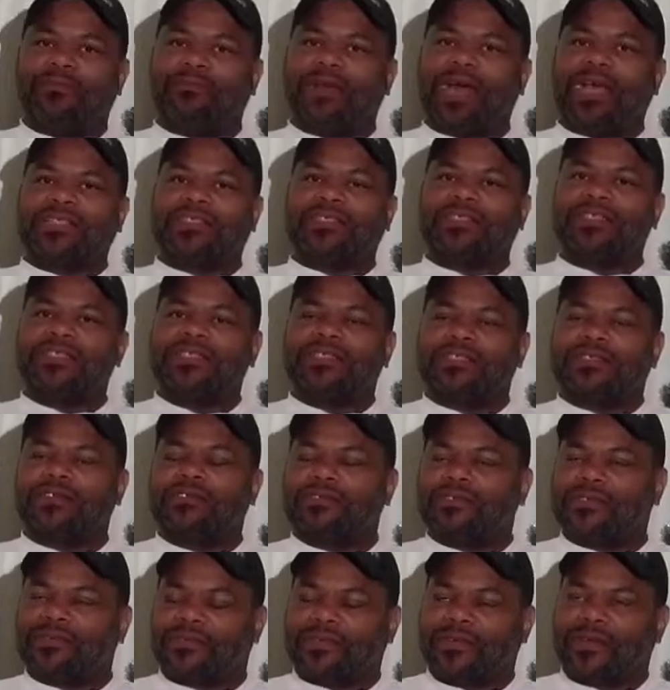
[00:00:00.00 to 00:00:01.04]
My seats are
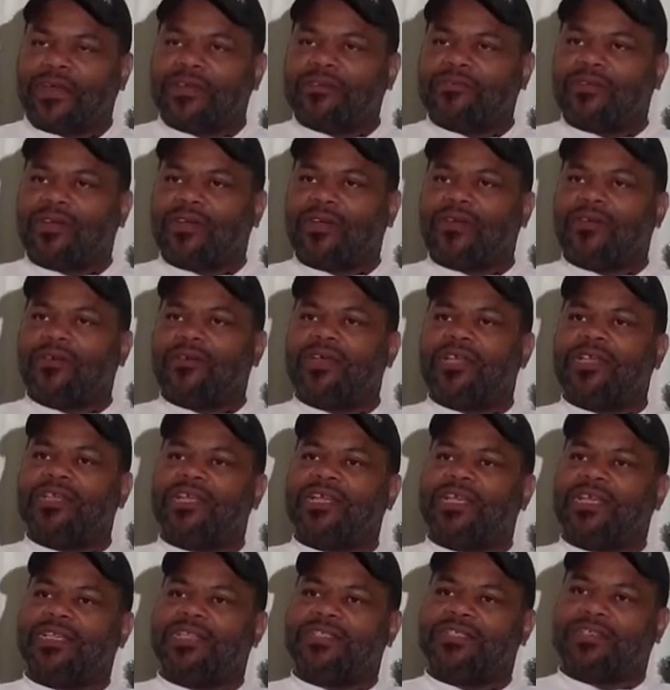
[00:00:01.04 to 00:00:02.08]
on the front row in the
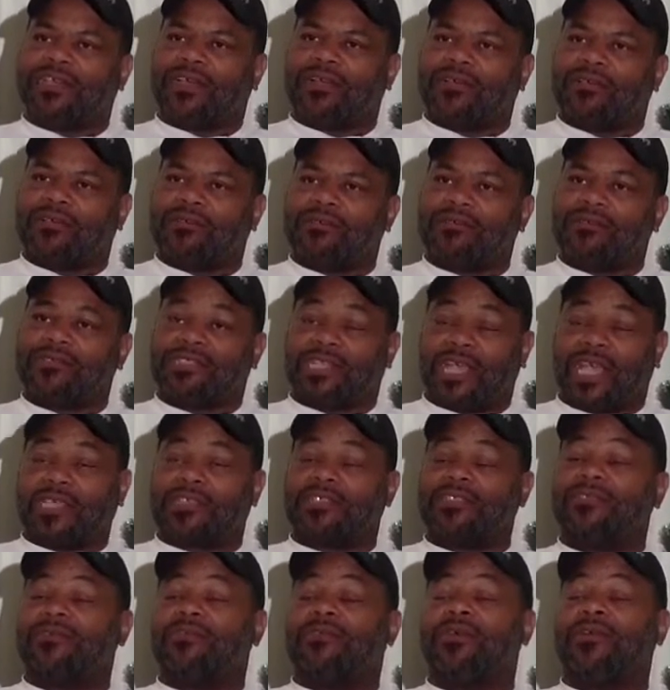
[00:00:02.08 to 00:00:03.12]
end zone,
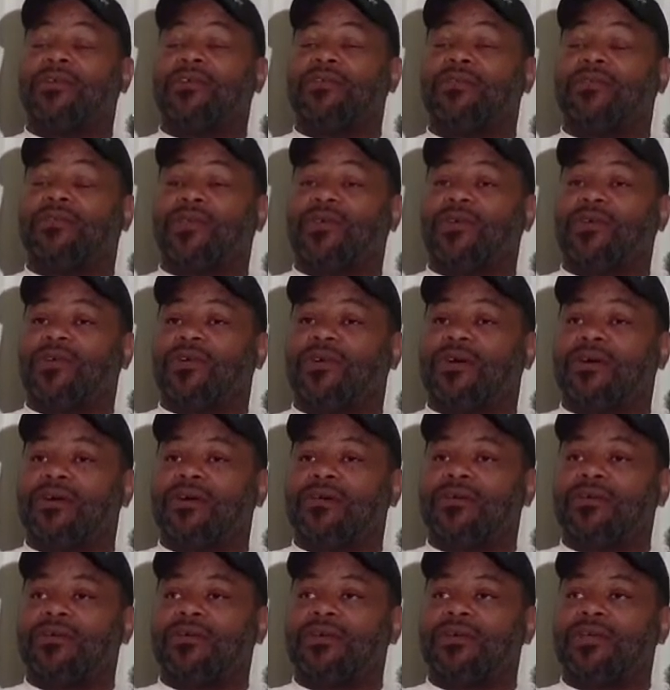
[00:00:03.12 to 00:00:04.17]
section 104.
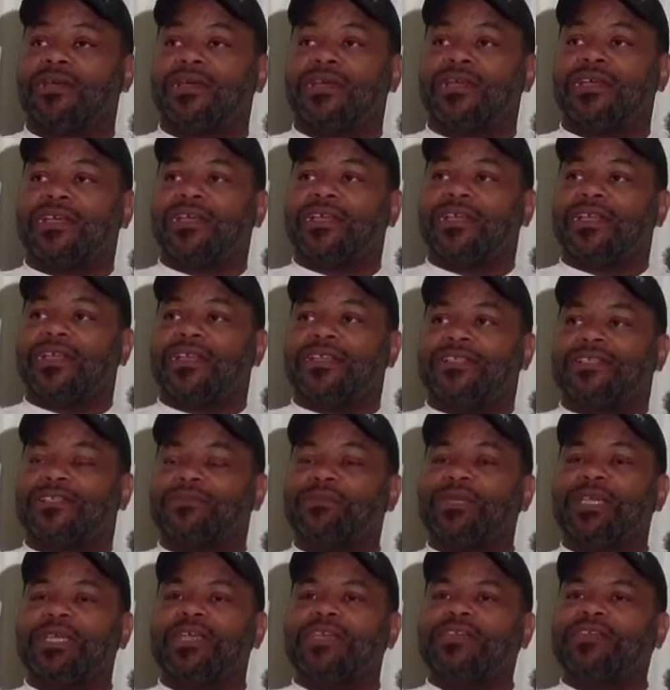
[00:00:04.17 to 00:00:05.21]
To
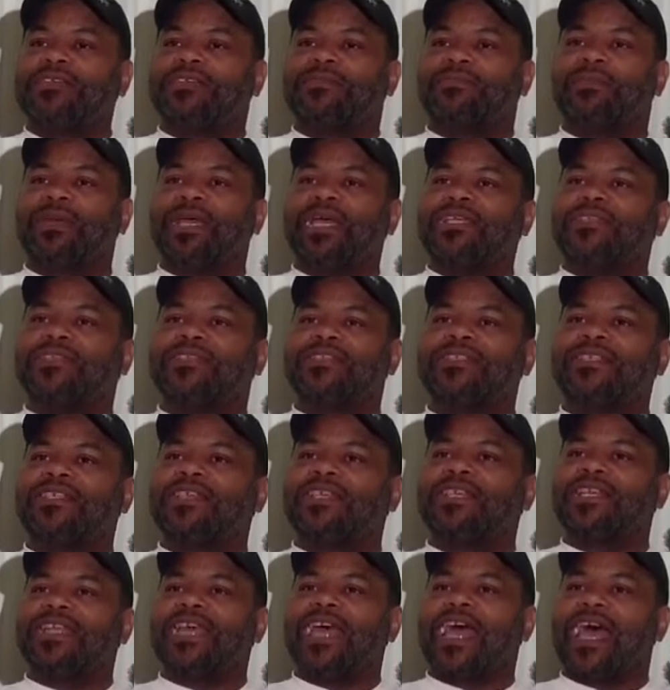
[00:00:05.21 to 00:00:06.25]
me, it's the best seat
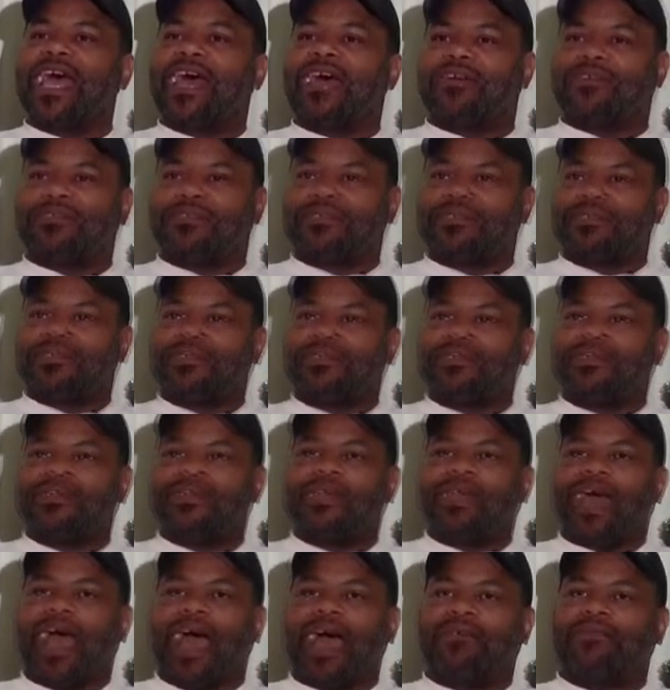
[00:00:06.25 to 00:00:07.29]
in the house.
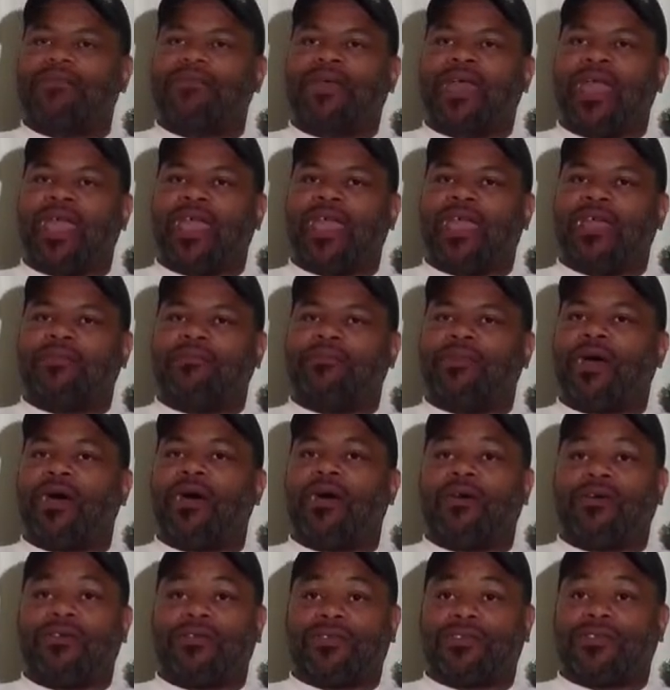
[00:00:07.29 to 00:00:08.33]
I've had
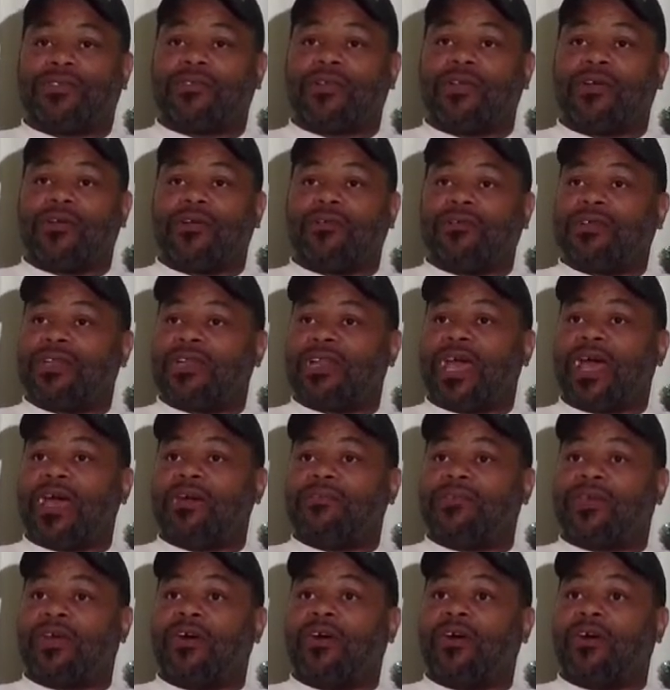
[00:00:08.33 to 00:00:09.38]
balls thrown that
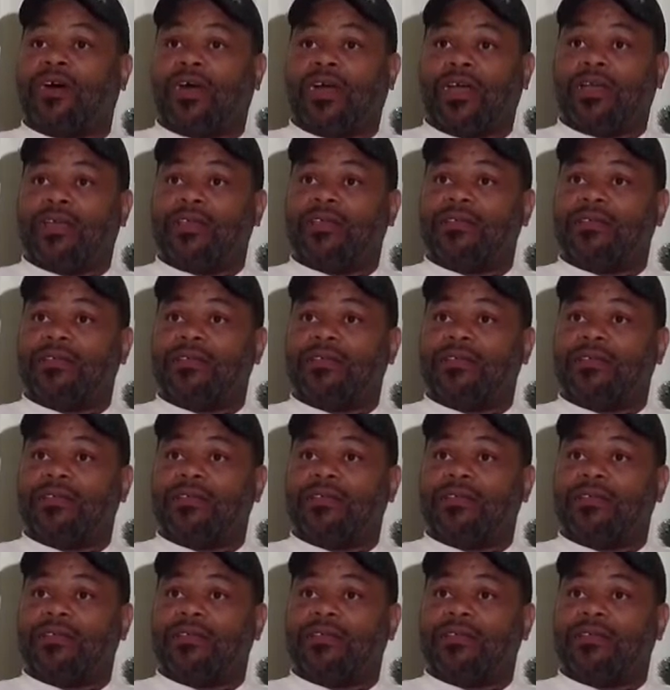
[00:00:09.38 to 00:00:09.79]
I've caught.